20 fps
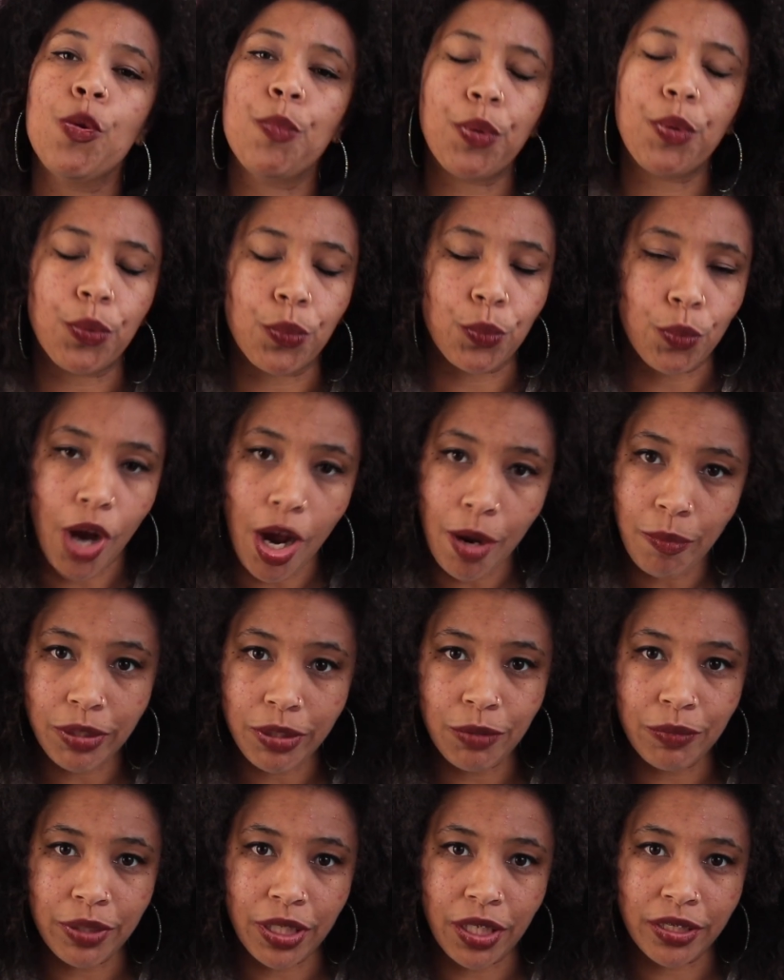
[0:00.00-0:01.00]

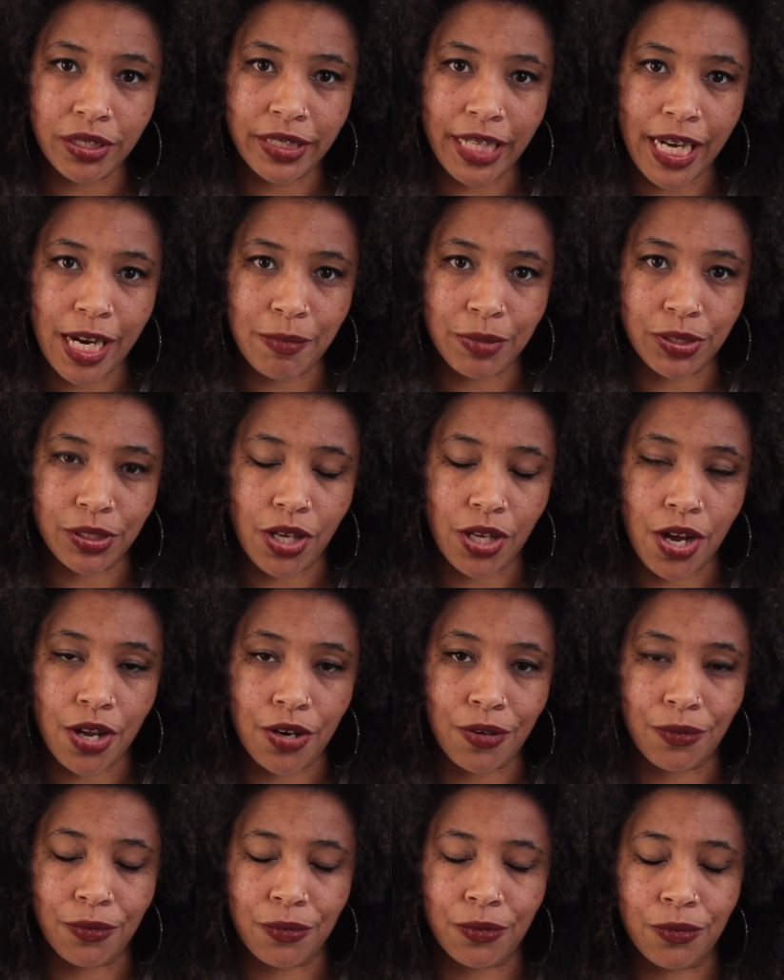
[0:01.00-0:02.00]
promptly went onto
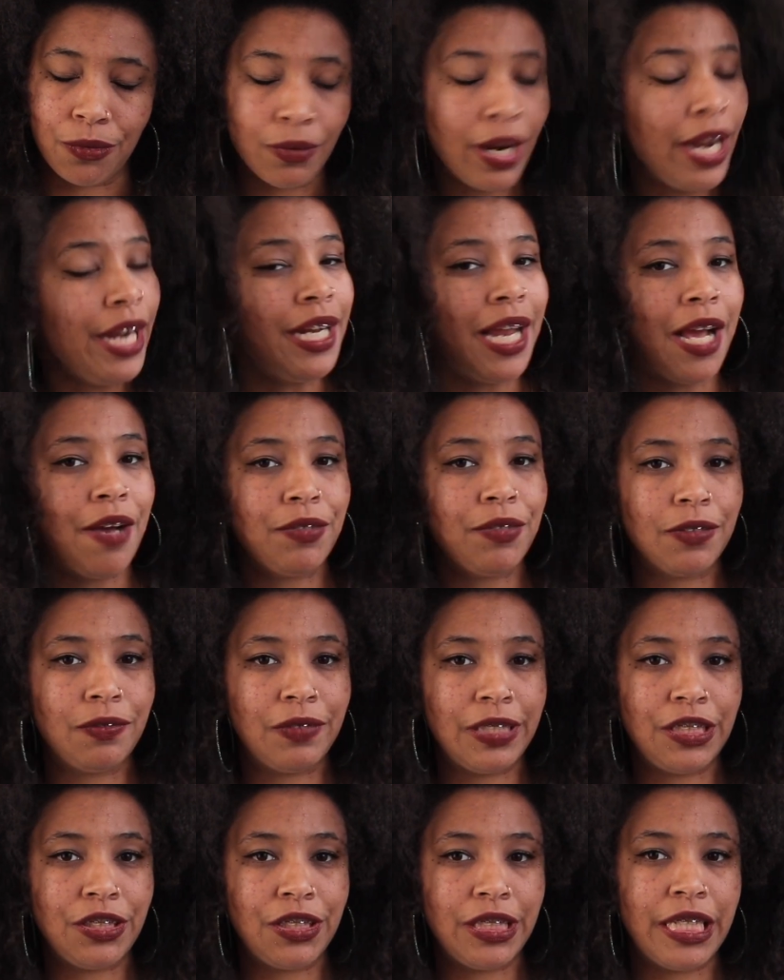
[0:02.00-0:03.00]
Amazon right after
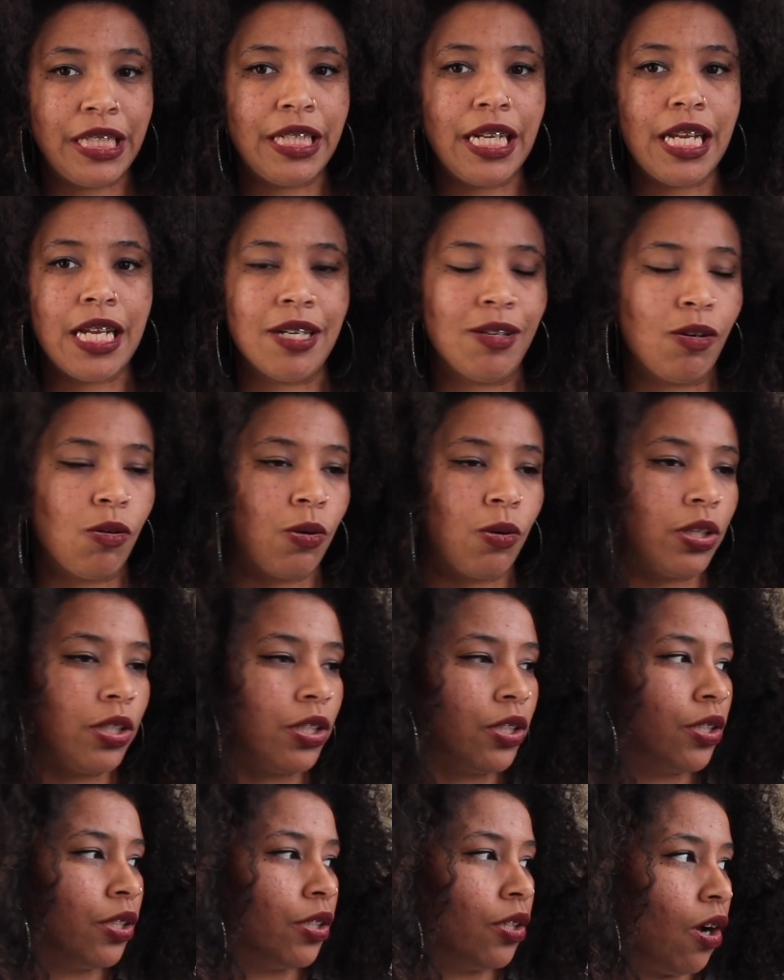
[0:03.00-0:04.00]
finishing it and
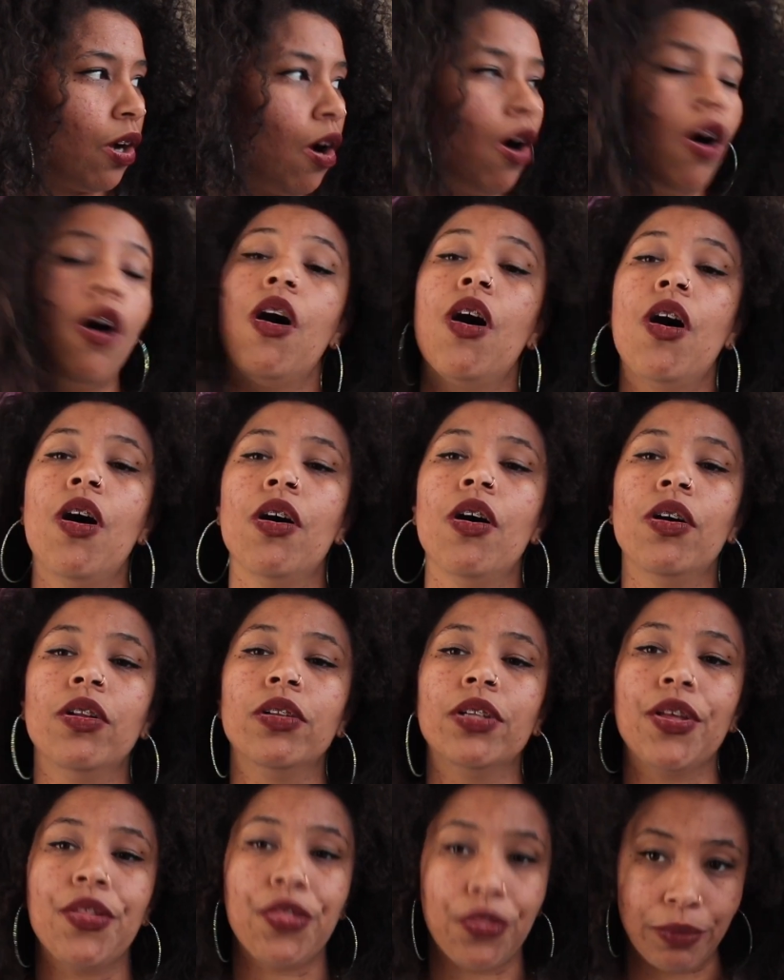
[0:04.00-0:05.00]
ordered
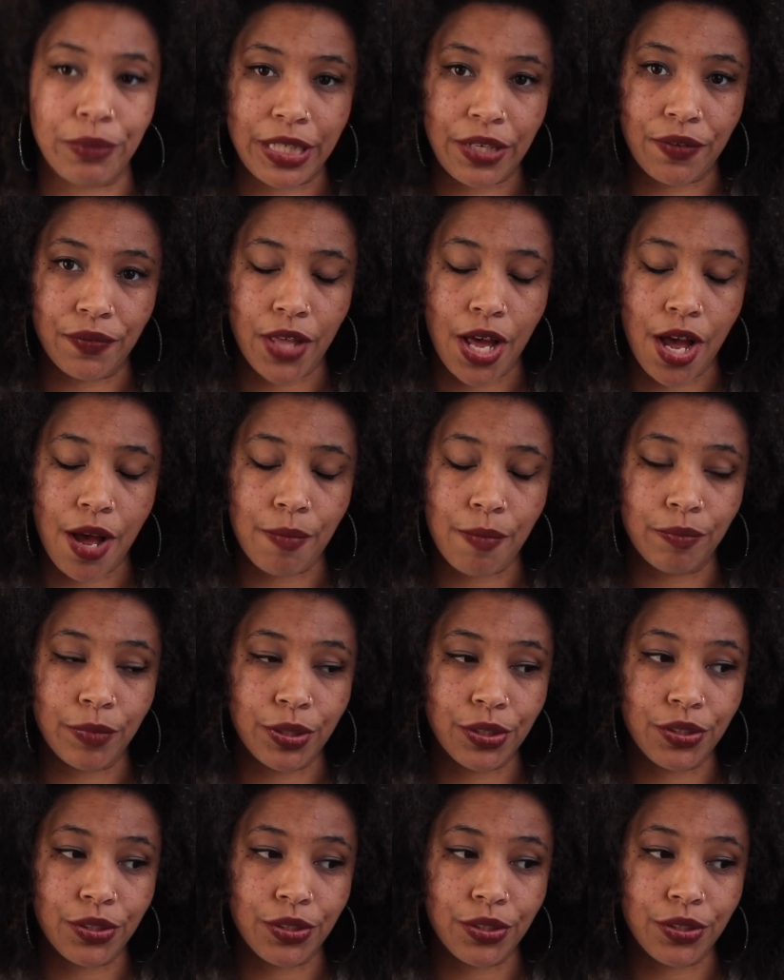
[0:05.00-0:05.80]
all 3 of them.